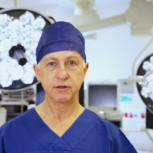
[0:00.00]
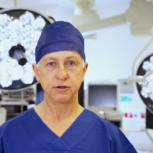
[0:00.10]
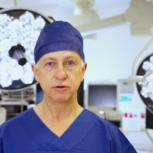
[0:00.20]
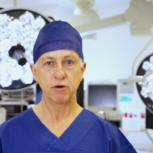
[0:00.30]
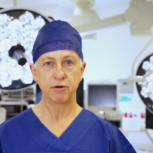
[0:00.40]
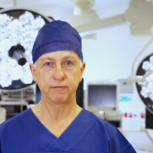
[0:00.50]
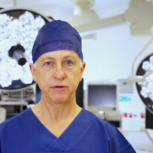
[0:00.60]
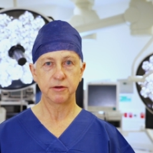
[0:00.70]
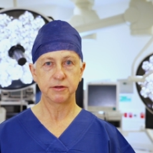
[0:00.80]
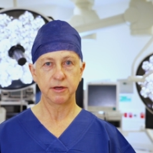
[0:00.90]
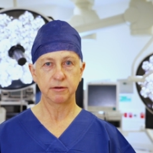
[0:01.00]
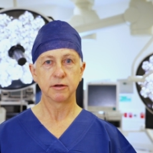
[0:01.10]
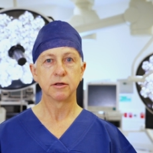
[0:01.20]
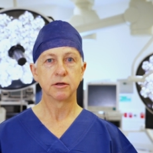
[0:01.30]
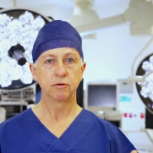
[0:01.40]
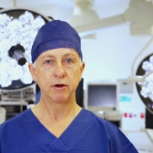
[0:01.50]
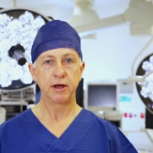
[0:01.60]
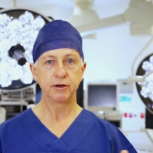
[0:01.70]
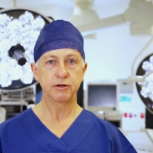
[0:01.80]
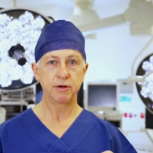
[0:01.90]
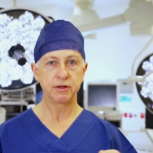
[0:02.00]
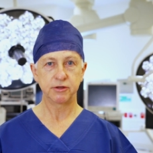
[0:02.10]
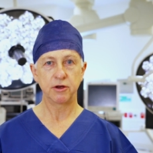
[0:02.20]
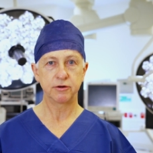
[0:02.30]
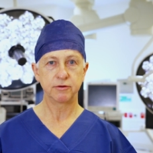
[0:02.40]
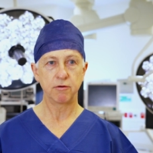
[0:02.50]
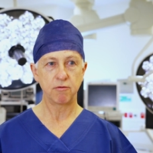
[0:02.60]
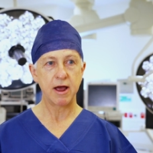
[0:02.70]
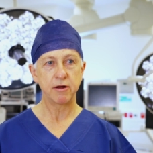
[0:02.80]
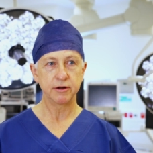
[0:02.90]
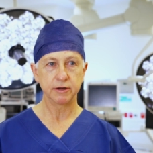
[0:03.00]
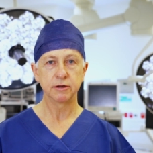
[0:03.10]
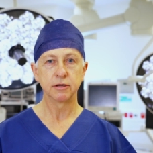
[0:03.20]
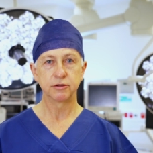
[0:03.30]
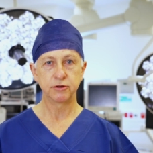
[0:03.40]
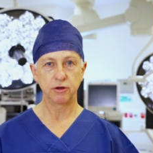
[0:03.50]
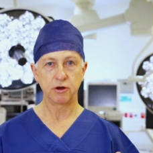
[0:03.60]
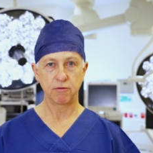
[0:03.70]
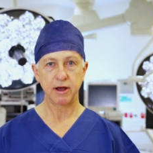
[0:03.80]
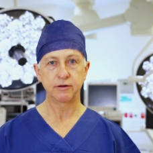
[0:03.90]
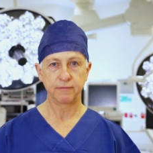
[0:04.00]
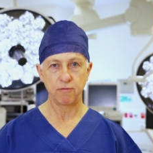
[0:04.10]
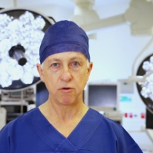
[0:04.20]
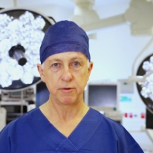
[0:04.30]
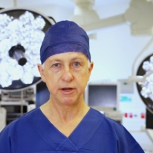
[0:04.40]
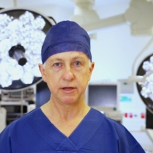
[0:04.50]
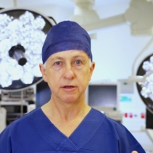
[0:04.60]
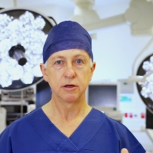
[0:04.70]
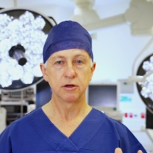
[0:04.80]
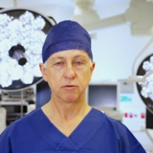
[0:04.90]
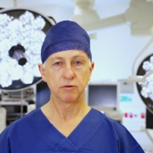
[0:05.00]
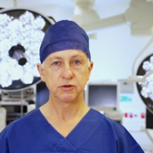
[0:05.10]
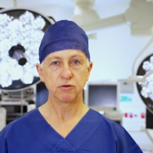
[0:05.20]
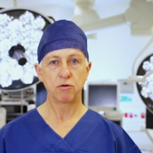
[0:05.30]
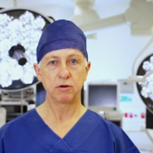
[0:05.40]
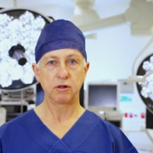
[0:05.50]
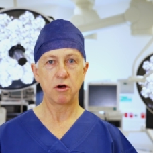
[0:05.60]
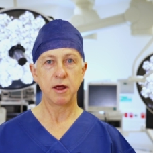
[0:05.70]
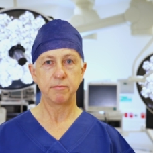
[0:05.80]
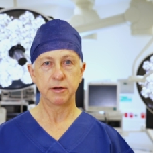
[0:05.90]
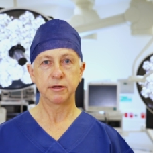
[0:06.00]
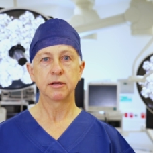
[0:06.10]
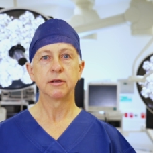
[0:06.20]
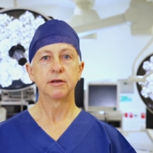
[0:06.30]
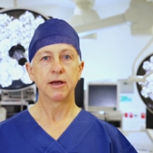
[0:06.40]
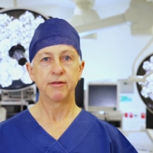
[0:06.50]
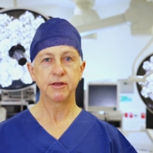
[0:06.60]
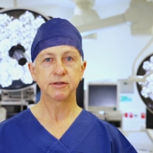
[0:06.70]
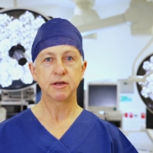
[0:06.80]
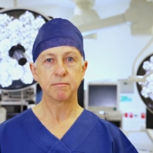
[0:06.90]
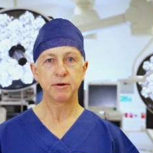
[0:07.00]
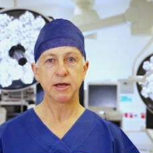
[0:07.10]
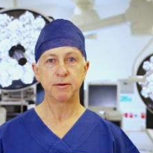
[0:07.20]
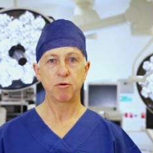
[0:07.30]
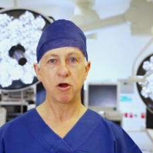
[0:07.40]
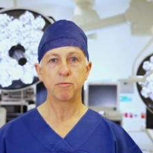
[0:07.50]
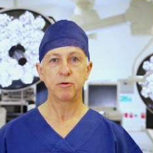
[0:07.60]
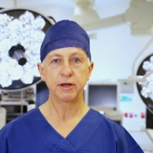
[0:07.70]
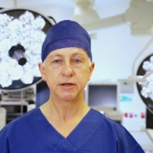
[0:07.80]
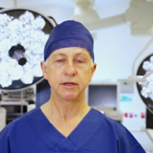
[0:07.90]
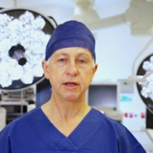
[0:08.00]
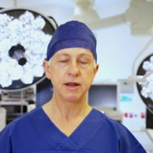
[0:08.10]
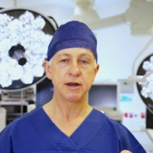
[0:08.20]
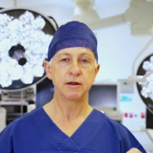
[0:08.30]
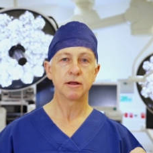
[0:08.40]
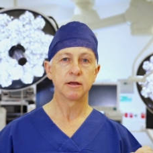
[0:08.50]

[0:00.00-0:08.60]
the joint or fusing it, we're doing surgery around it to correct deformity, restore alignment, and this can be appropriate in